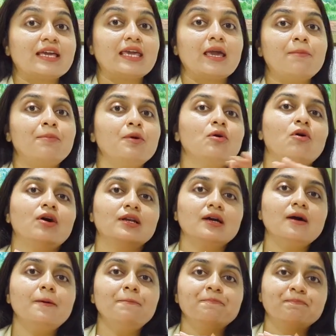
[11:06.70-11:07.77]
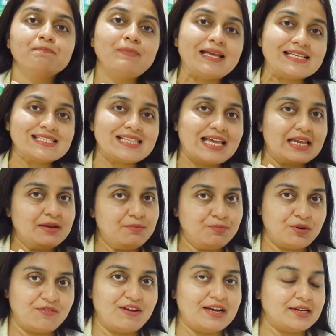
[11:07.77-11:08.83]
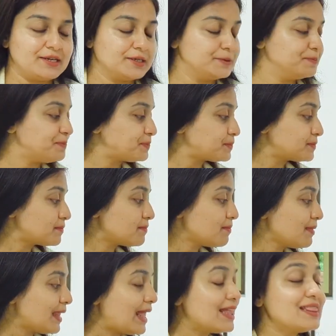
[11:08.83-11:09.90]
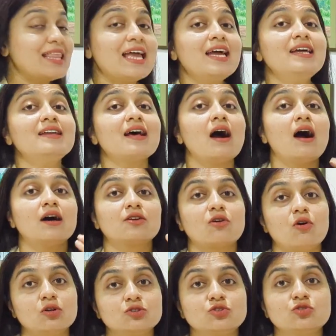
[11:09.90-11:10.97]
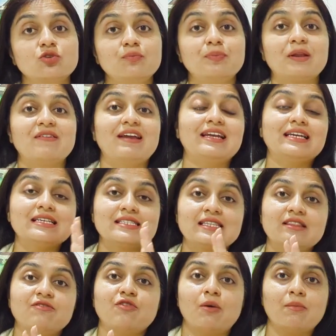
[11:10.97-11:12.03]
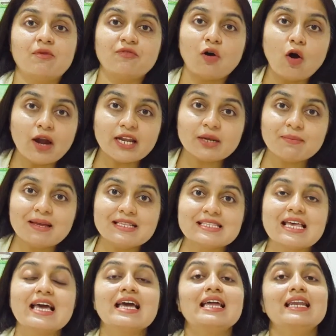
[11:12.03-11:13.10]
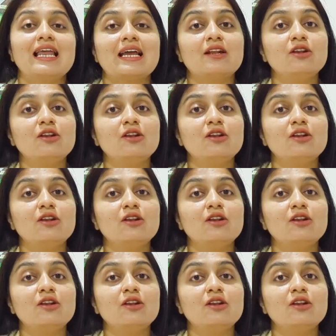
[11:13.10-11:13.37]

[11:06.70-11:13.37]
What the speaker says: keep you on a baseline preventer. There are also preventers in the form of ointments, like